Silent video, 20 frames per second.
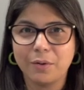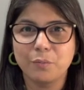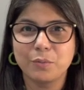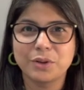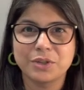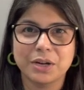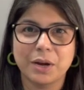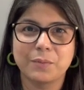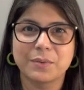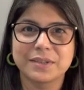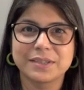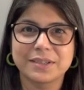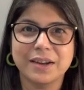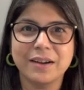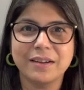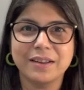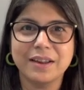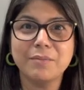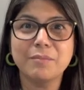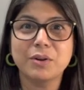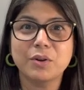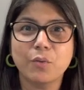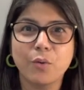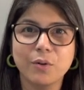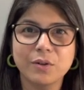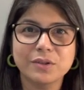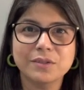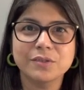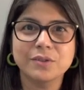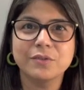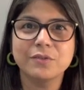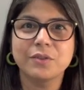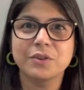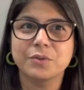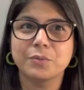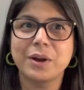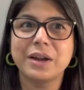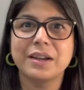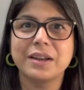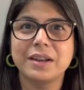which I was studying, but also for
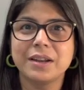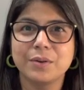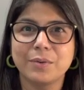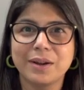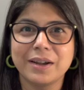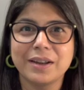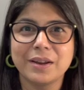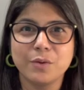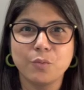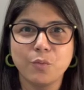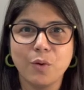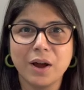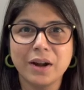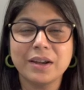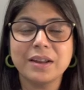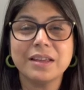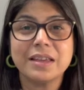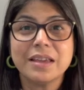2021,